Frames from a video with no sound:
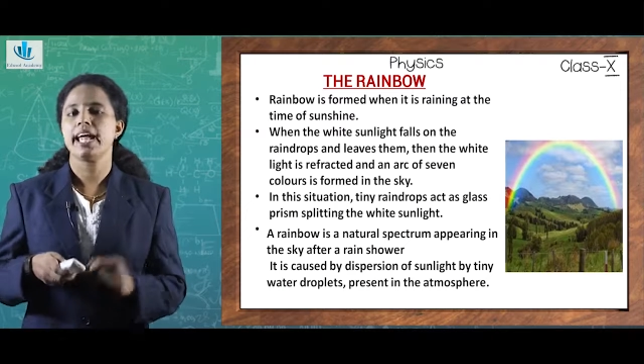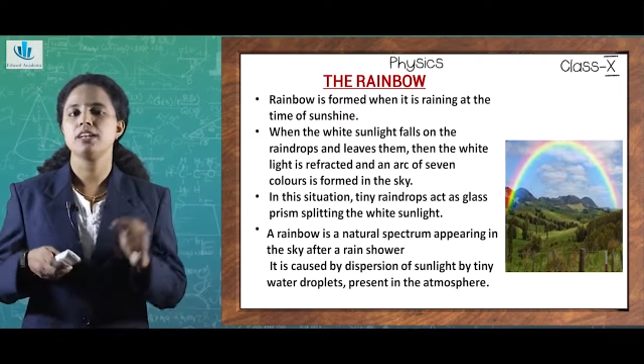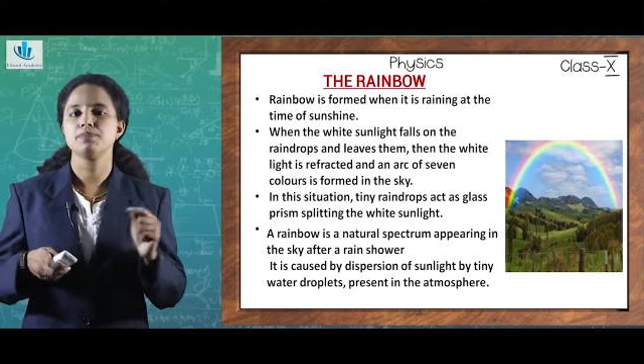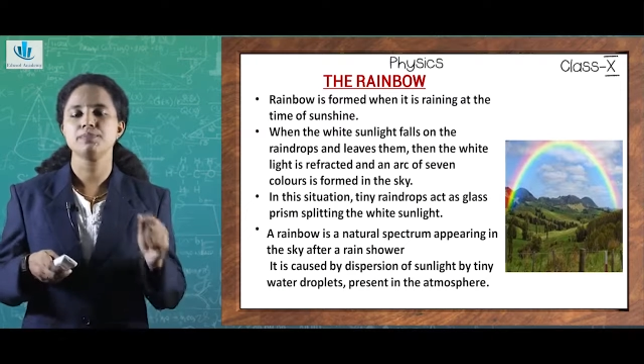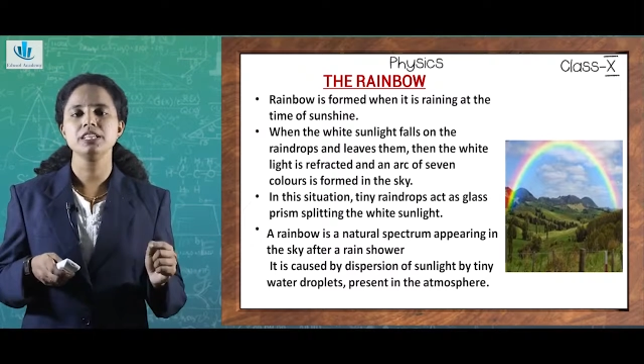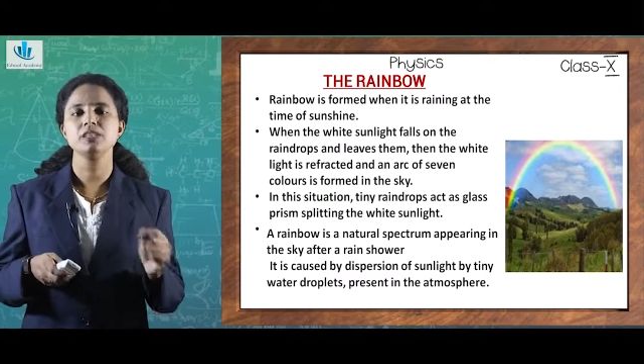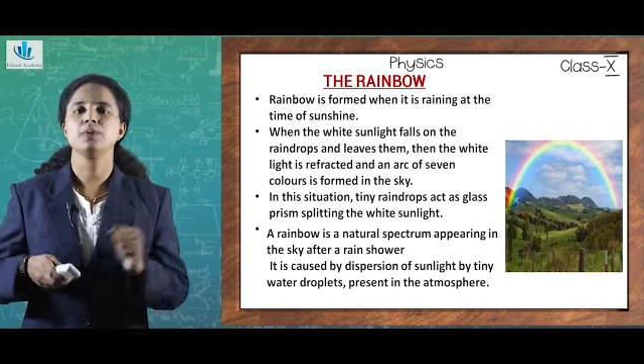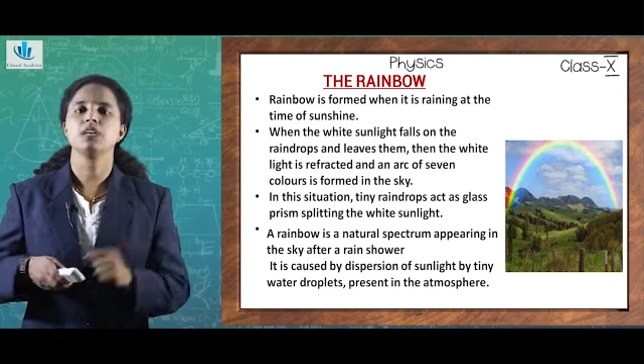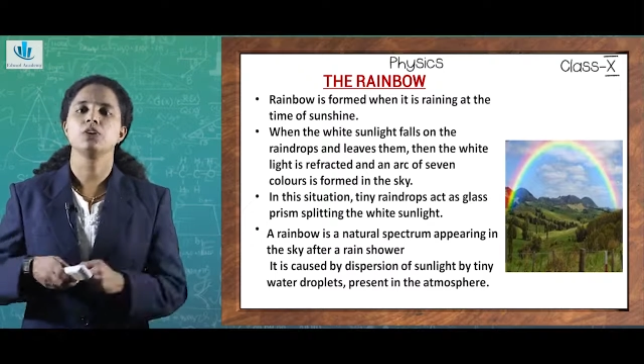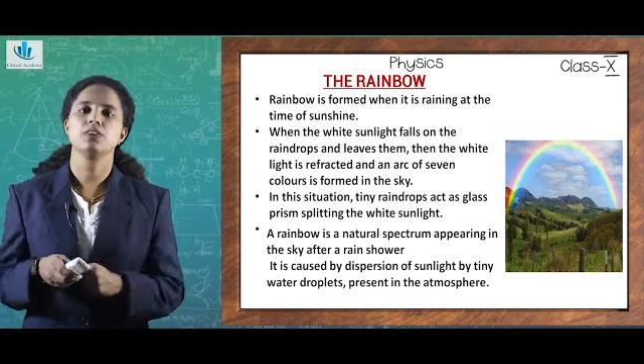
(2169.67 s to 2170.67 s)
In this
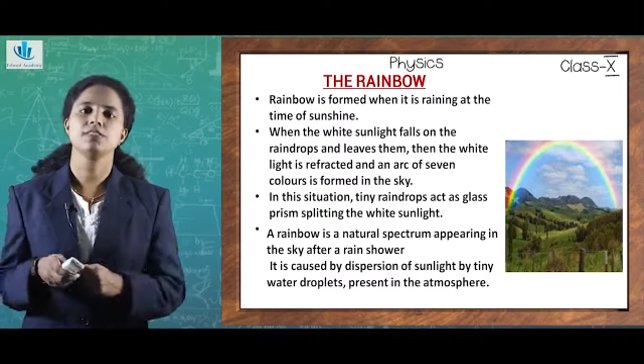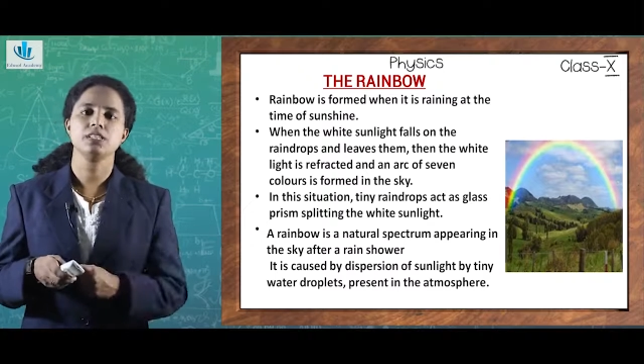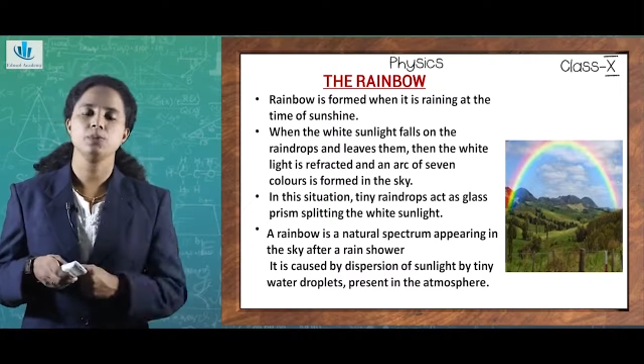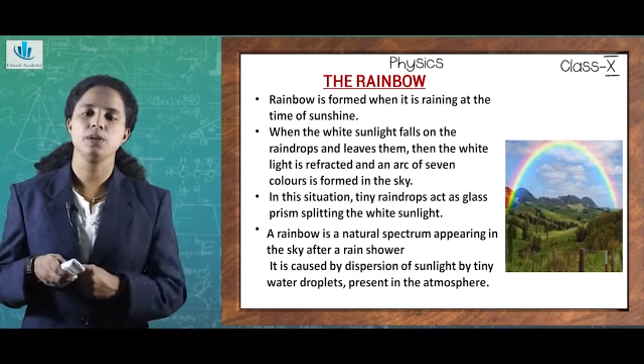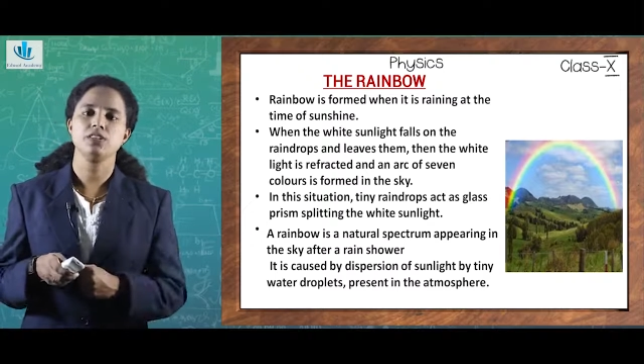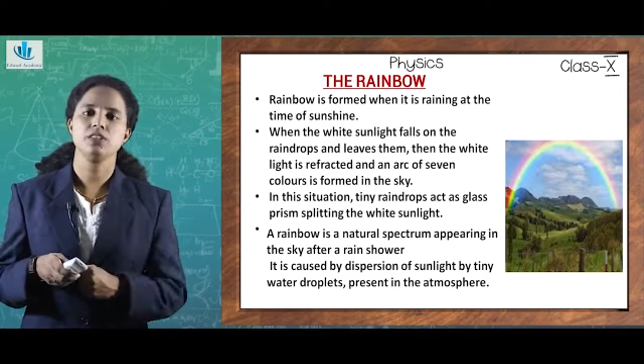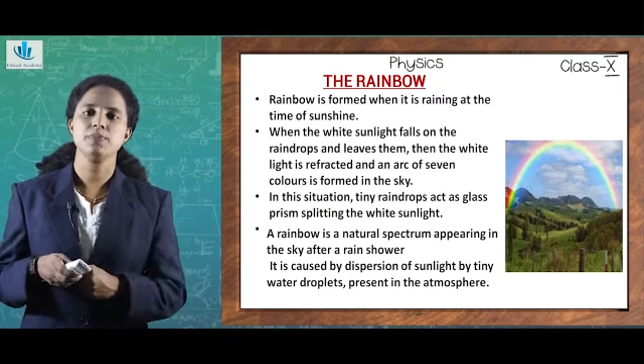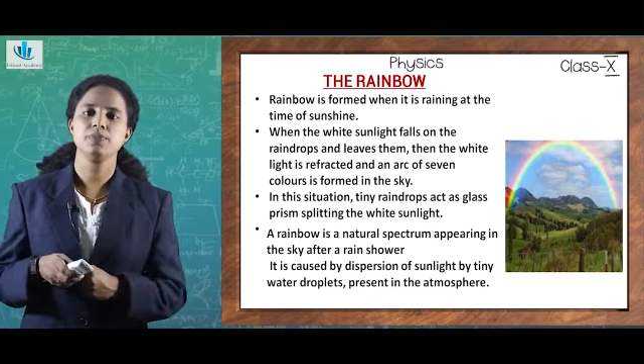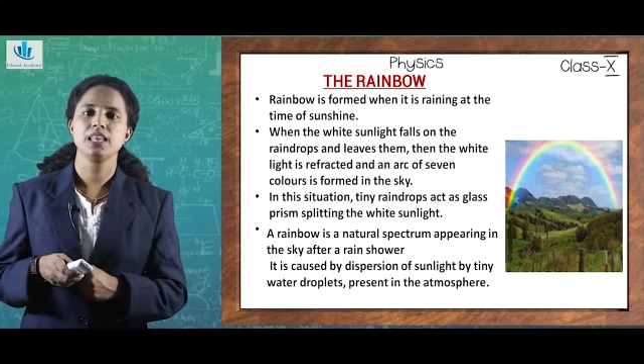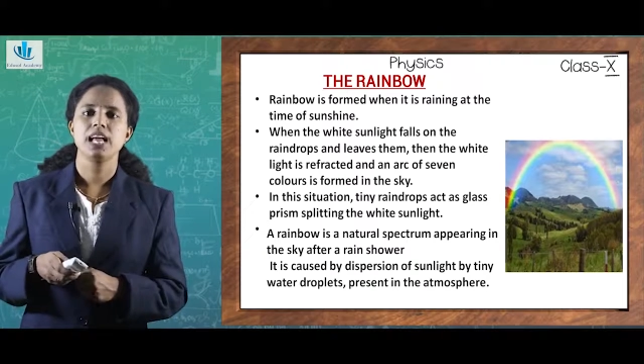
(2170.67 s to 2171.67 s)
particular
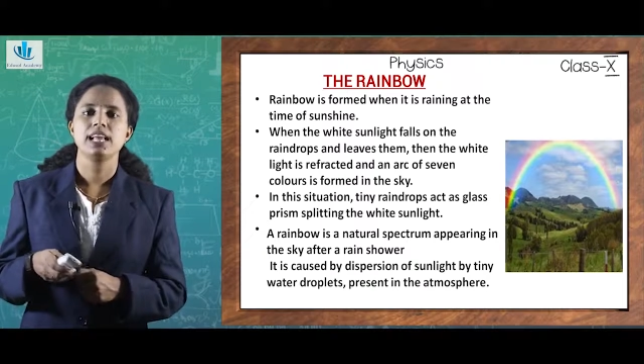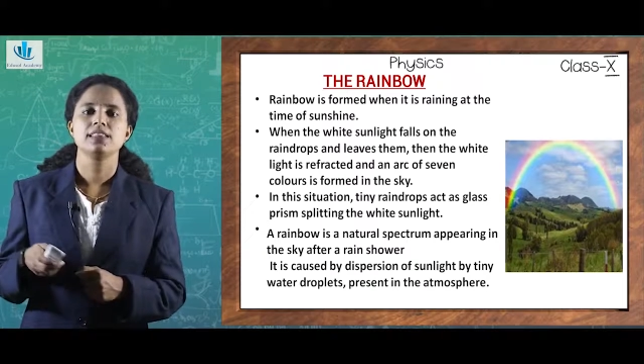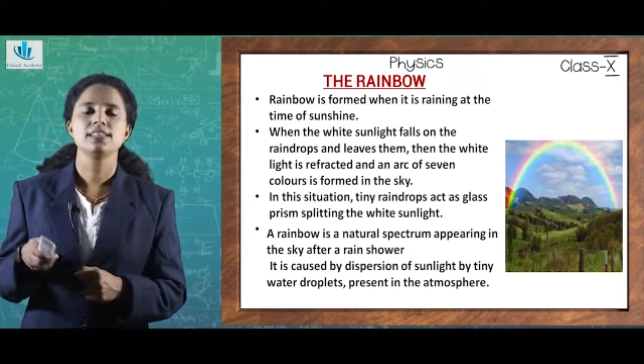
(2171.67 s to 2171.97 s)
situation,